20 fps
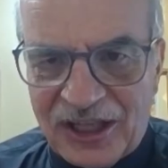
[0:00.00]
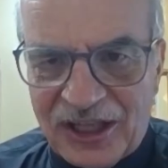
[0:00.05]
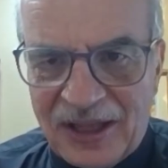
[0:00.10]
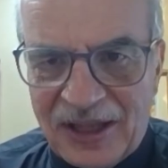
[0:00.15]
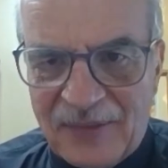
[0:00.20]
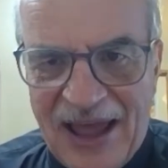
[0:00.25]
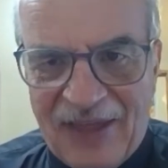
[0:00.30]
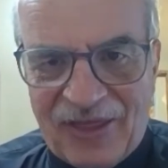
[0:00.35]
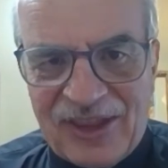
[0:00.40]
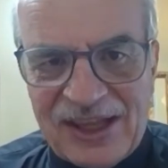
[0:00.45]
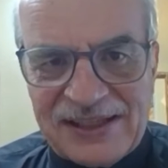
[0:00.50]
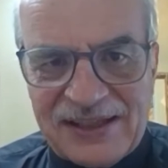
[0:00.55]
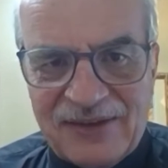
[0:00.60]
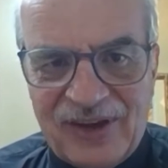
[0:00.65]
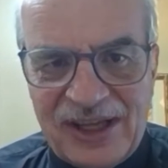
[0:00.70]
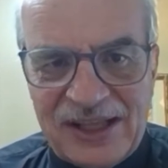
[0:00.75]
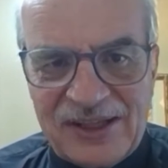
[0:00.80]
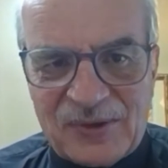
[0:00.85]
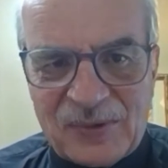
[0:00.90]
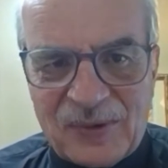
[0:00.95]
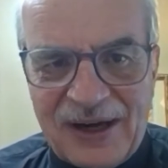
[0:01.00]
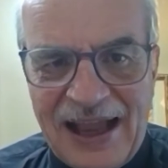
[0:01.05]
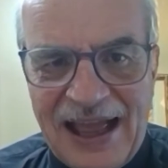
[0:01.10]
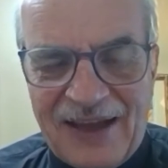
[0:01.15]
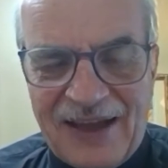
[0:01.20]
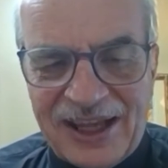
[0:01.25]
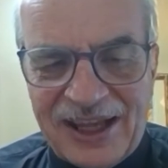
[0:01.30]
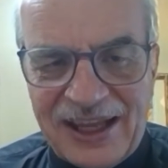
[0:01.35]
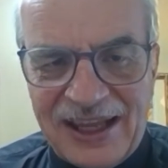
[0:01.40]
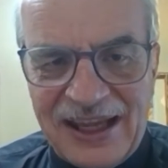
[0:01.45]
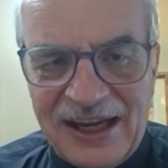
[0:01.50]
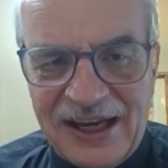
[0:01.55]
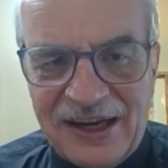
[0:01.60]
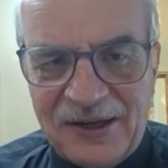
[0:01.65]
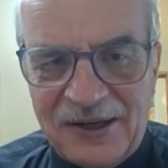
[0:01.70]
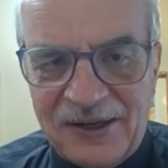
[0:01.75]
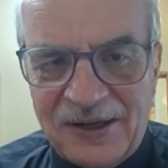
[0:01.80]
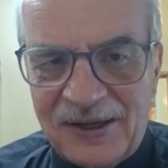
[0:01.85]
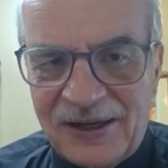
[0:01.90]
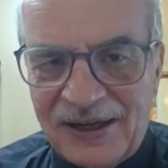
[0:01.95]
about these events we're having
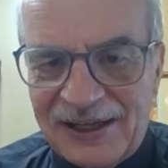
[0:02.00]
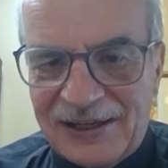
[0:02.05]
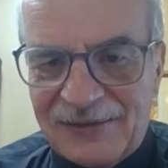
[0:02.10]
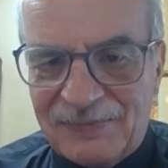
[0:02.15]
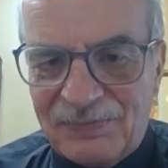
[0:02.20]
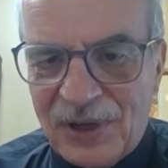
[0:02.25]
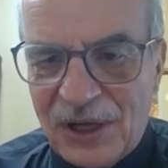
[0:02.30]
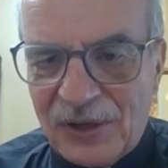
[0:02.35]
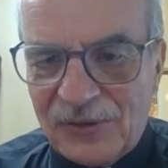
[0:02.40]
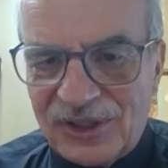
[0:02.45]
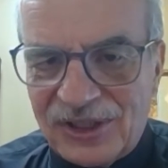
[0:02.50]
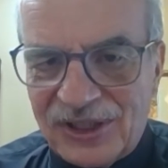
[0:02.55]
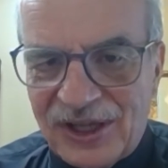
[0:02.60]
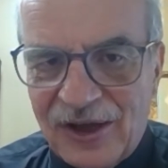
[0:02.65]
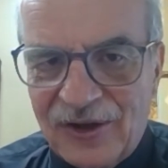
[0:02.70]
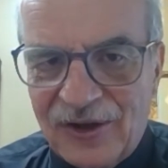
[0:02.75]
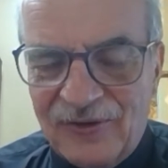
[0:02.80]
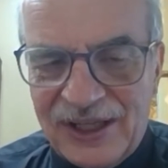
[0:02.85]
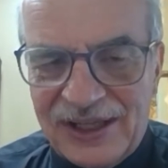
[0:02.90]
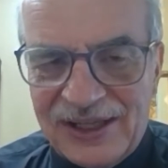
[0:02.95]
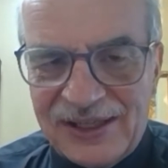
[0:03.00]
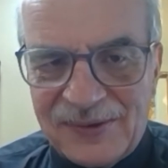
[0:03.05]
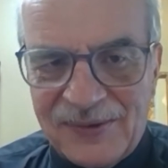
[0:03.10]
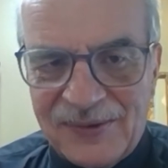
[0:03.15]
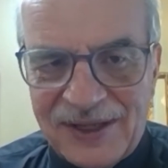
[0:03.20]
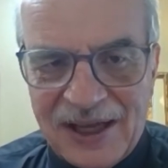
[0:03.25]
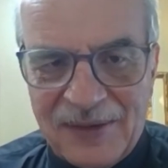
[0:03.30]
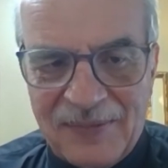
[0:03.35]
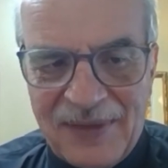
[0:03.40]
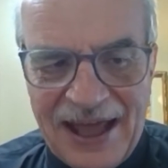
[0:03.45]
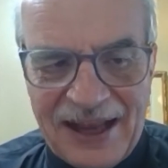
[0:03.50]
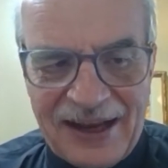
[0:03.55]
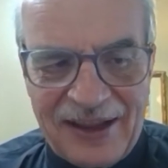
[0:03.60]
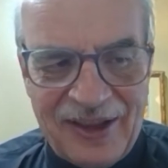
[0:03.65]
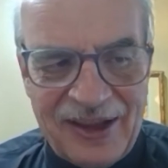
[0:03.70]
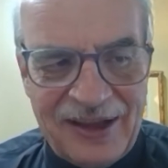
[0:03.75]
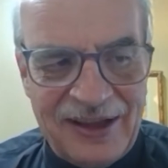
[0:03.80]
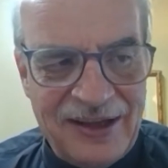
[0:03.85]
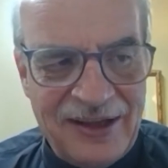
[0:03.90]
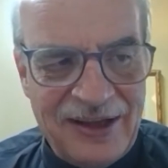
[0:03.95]
here post-COVID as we come out of
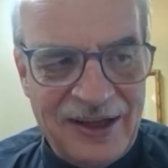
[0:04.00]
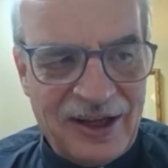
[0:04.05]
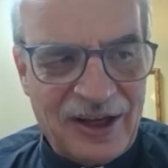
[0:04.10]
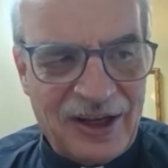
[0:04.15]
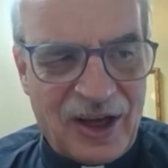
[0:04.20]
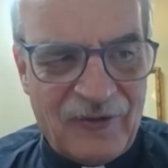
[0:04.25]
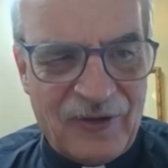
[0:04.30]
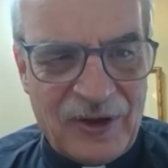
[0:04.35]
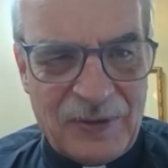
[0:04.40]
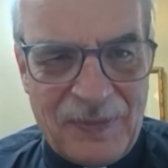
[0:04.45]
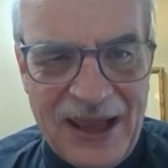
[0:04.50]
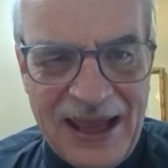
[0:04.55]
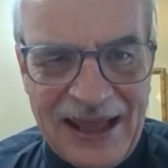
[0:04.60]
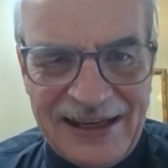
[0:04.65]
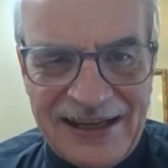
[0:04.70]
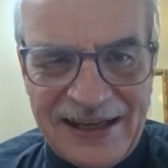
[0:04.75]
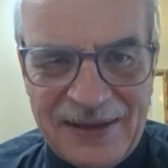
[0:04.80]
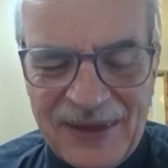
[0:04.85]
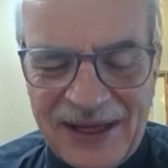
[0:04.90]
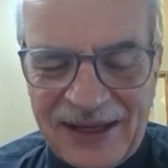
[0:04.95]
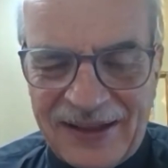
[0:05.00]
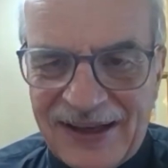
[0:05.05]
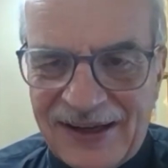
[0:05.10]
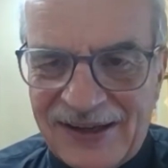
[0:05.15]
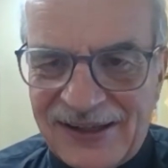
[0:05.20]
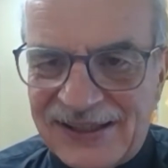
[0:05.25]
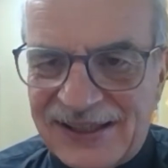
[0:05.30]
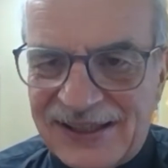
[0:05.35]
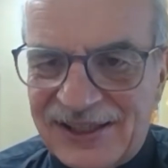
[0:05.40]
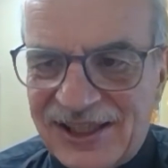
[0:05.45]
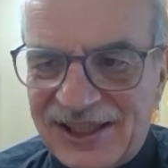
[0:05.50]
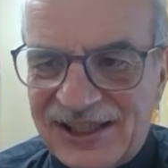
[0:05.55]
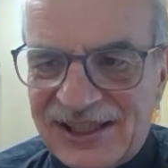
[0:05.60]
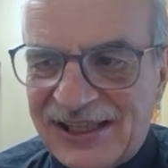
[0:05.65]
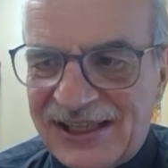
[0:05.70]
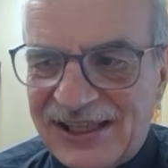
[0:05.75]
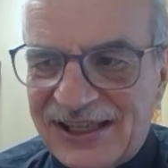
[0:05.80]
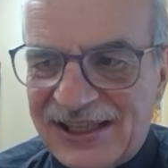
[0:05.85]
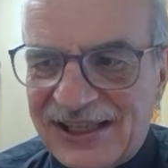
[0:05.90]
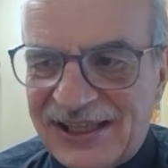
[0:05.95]
the COVID pandemic. There's just
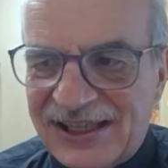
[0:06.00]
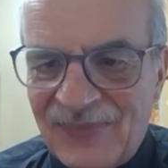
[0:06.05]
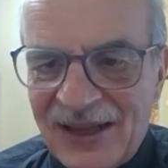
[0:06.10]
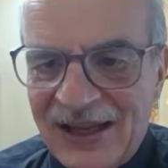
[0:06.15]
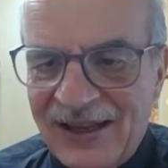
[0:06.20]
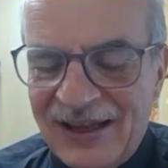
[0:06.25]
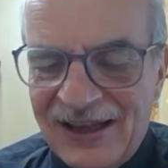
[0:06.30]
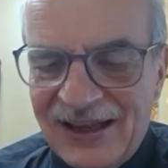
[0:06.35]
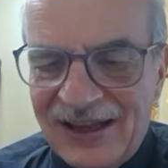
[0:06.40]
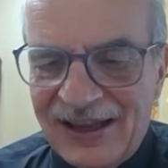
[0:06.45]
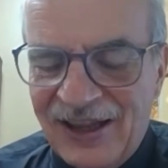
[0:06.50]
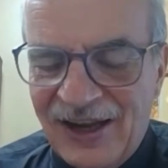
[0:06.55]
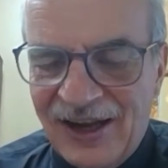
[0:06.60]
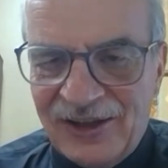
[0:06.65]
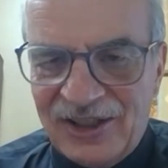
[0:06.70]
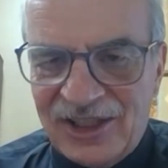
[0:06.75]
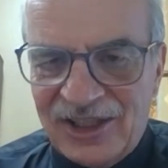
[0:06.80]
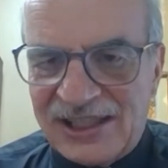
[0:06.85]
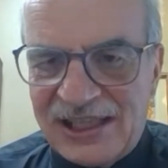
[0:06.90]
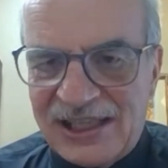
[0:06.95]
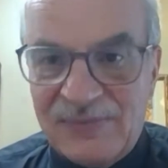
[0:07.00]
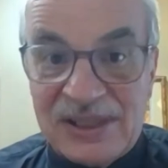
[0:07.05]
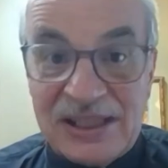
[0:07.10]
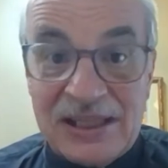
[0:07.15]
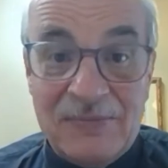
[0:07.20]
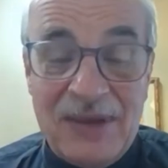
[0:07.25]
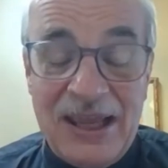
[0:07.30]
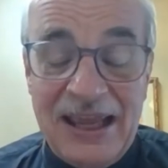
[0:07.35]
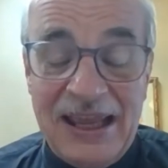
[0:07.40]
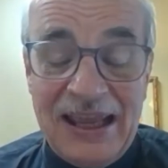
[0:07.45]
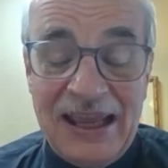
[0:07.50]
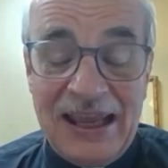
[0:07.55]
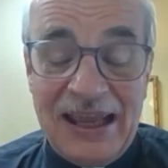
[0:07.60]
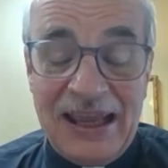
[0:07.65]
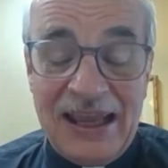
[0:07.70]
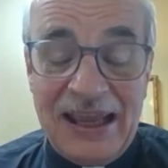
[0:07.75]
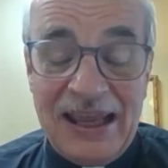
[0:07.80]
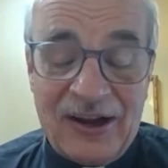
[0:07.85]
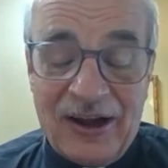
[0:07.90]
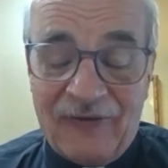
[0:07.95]
it just seems to me, I
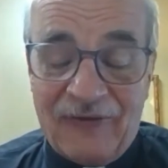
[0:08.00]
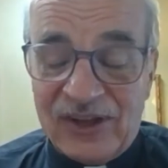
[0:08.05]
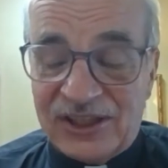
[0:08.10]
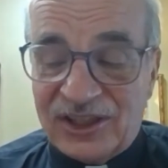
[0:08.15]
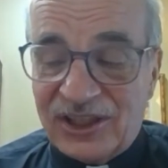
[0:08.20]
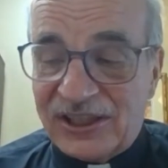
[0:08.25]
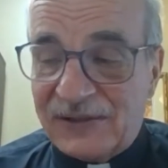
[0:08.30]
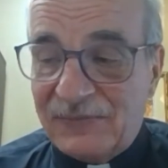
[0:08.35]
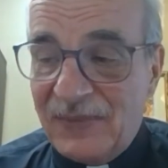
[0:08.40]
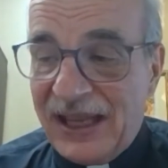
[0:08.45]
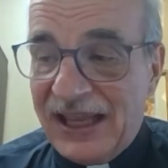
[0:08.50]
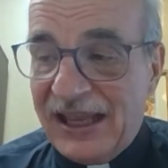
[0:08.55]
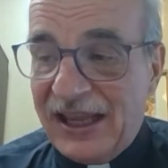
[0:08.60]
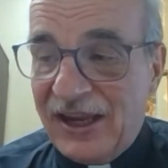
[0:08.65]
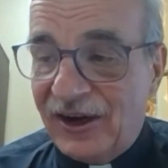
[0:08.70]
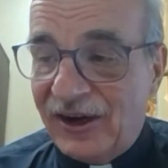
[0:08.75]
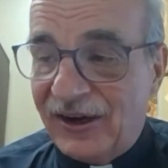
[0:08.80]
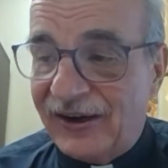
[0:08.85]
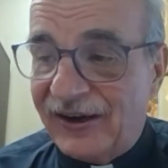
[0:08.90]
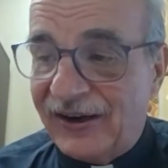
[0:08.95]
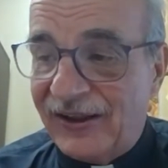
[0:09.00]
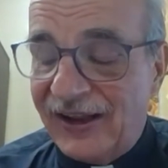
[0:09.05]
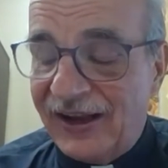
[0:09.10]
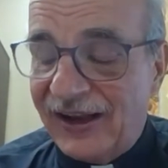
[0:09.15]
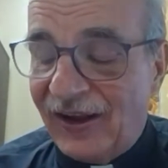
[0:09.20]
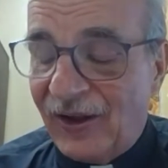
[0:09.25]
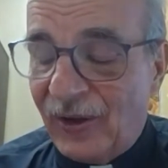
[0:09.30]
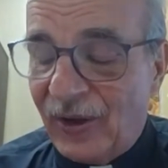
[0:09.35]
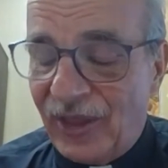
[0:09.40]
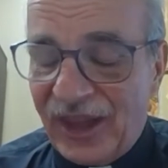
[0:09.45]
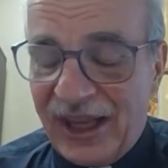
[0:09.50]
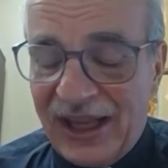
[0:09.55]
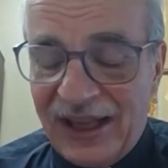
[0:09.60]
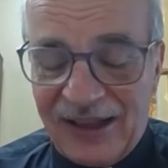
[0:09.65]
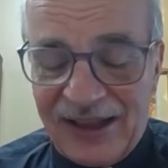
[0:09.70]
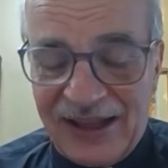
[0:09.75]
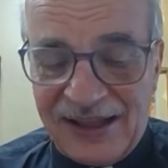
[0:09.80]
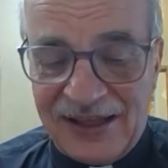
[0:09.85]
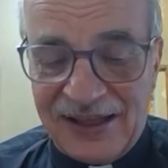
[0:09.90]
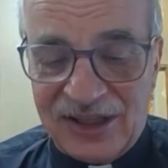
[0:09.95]
don't know if it's just me or the whole thing,
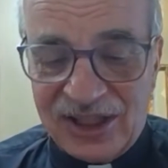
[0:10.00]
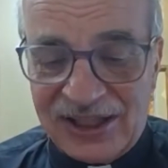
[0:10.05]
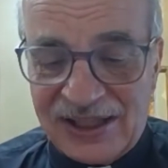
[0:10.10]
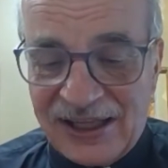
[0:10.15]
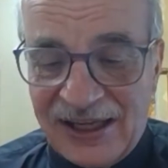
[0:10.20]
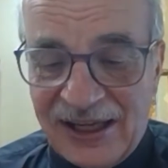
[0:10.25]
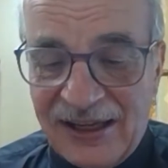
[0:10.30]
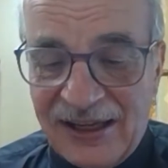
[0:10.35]
that just